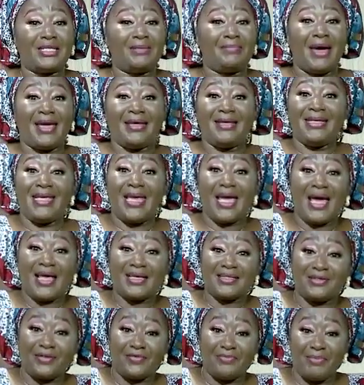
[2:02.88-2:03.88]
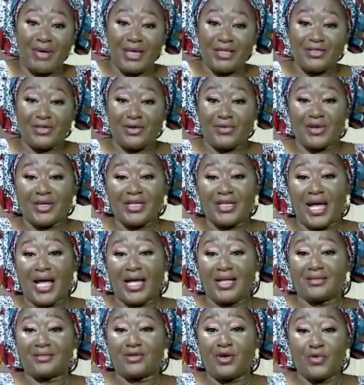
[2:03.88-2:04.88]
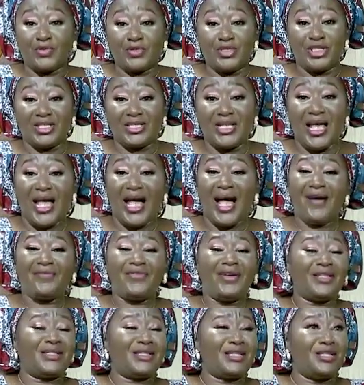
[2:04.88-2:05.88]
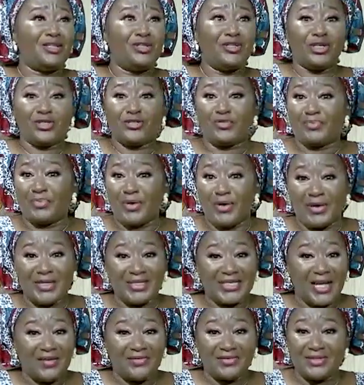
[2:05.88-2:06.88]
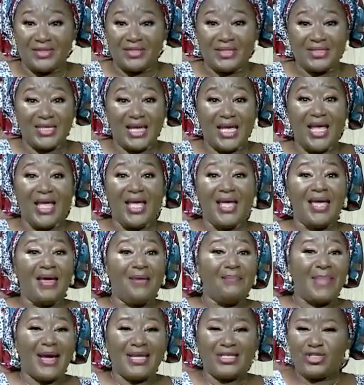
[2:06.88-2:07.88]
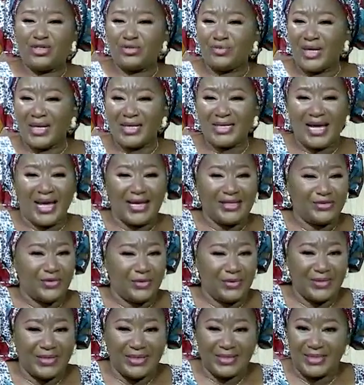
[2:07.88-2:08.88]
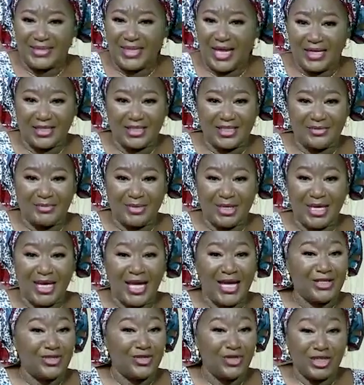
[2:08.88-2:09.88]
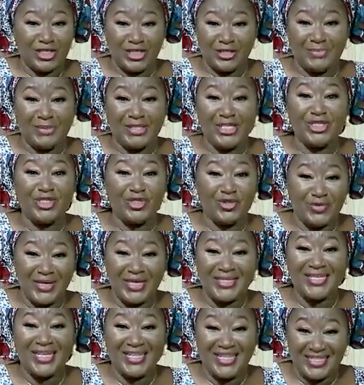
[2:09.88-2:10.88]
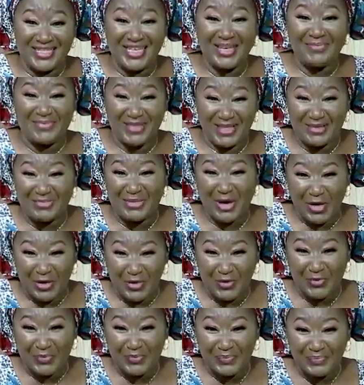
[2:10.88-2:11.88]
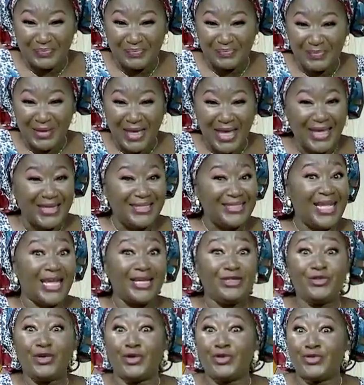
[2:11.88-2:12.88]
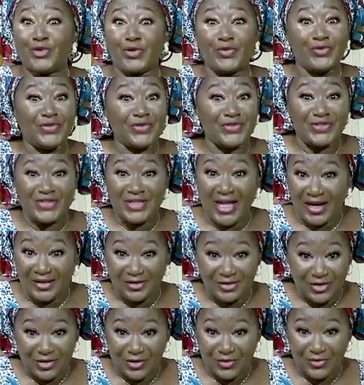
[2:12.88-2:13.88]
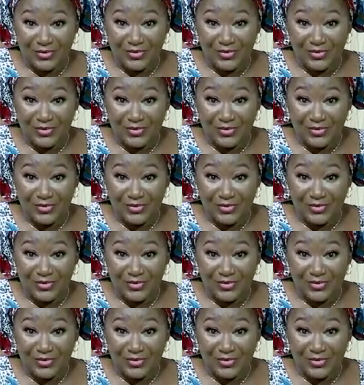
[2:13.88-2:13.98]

my years of mentoring and coaching, I've heard a lot of parents having to say, my children can't understand me. And trust me, the children say the same thing about you. They don't understand you.